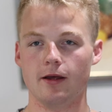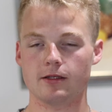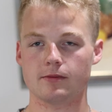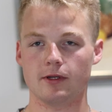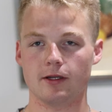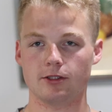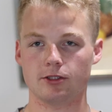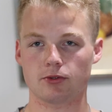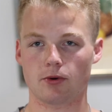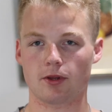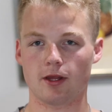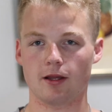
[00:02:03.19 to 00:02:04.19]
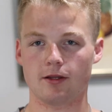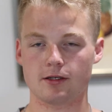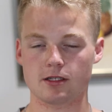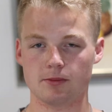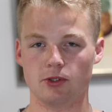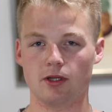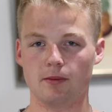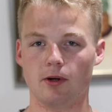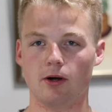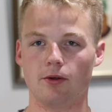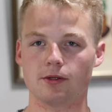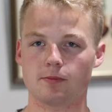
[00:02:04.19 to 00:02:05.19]
is ensure that this smoothie
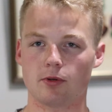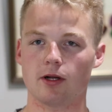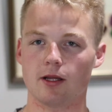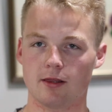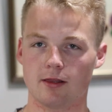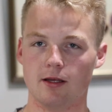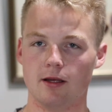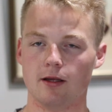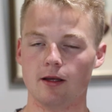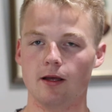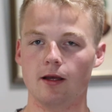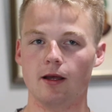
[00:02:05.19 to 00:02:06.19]
bowl is pretty thick,